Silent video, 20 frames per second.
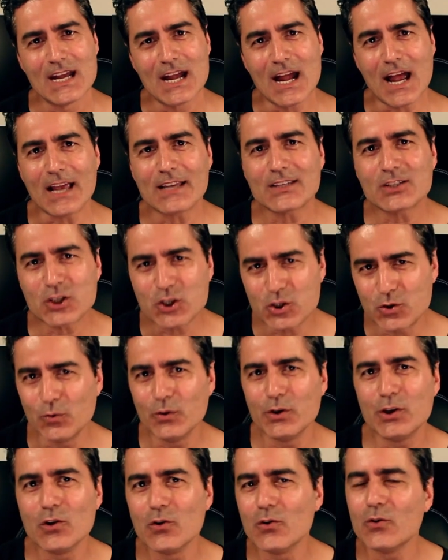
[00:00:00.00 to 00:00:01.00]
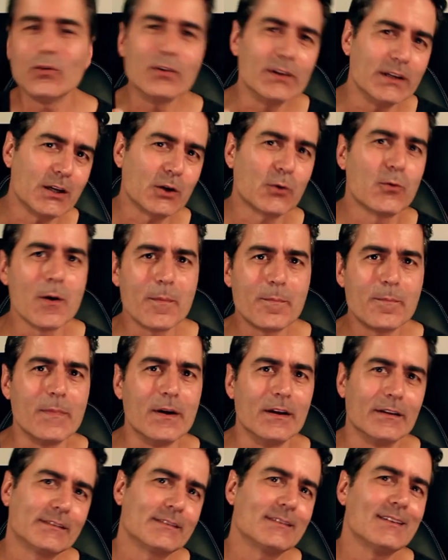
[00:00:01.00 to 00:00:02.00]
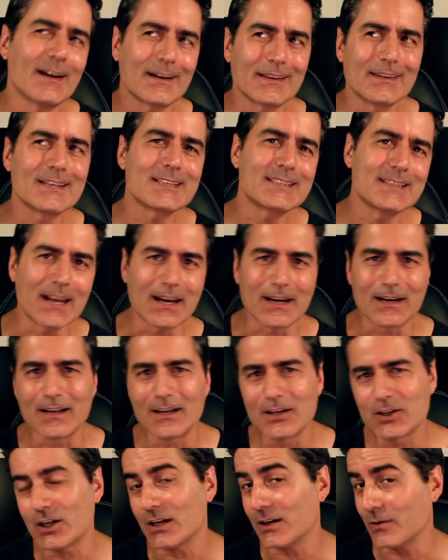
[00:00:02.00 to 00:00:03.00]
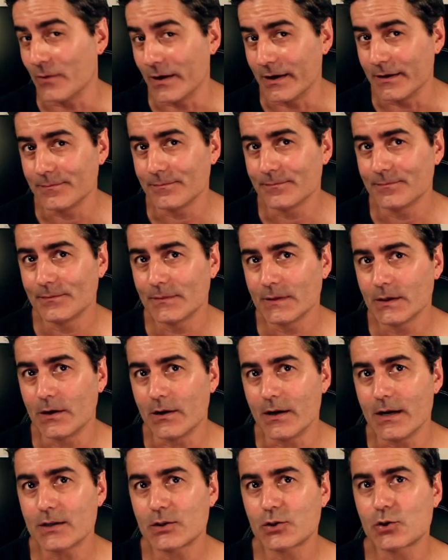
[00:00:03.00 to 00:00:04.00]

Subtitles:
as studio equipment, not in this day and age anyway, all right?